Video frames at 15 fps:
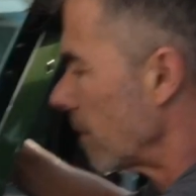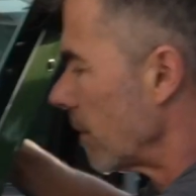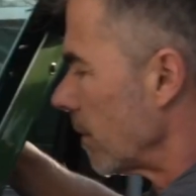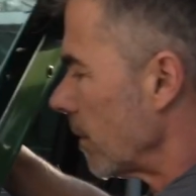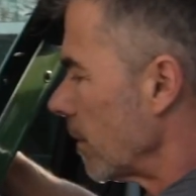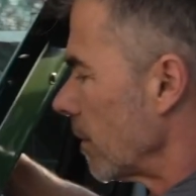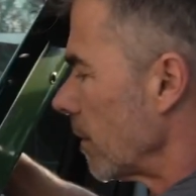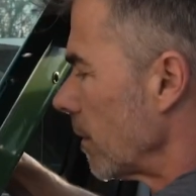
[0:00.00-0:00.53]

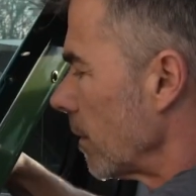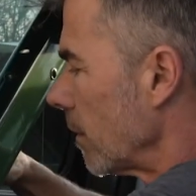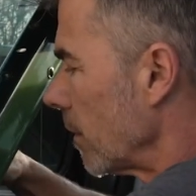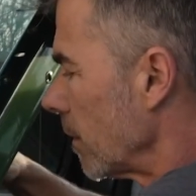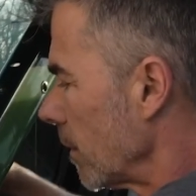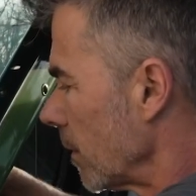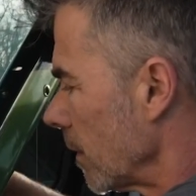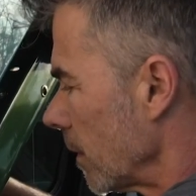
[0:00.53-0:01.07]
just want
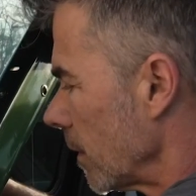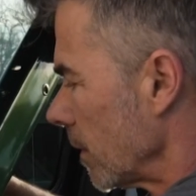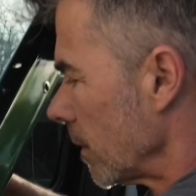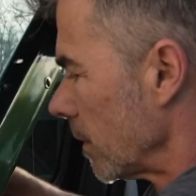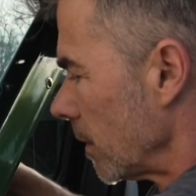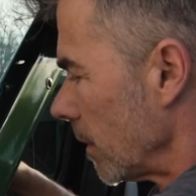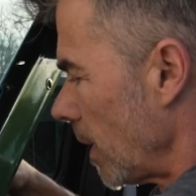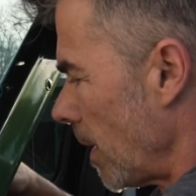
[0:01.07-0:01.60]

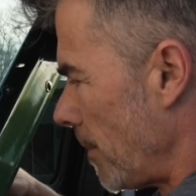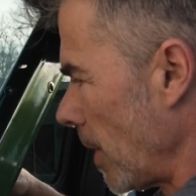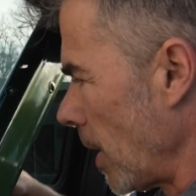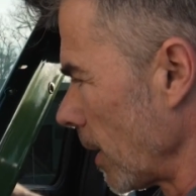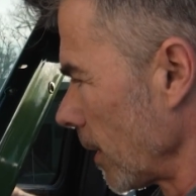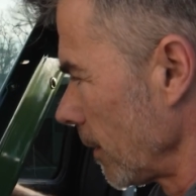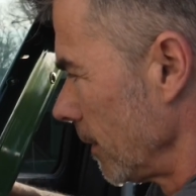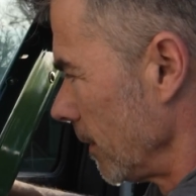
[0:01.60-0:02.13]
a
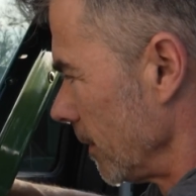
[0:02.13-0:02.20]
nice